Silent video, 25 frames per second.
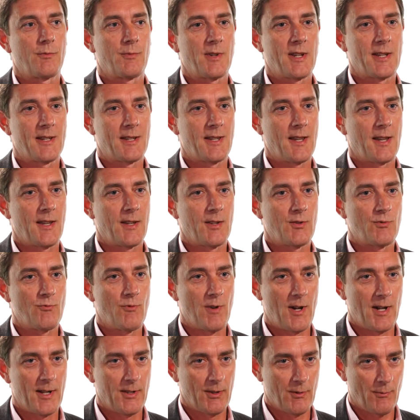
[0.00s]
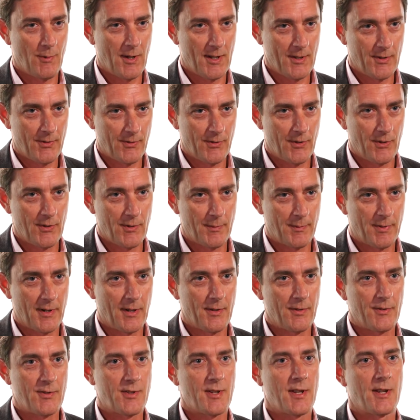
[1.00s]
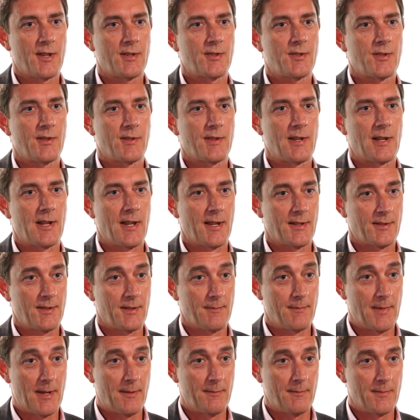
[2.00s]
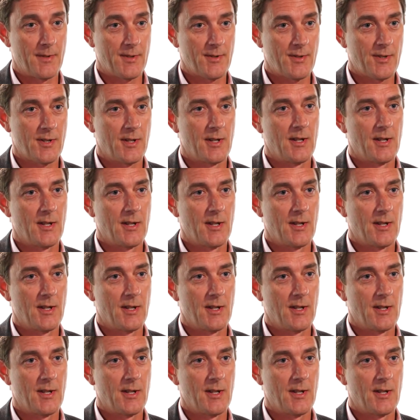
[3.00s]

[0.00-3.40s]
we engage right the way through the process are the elected members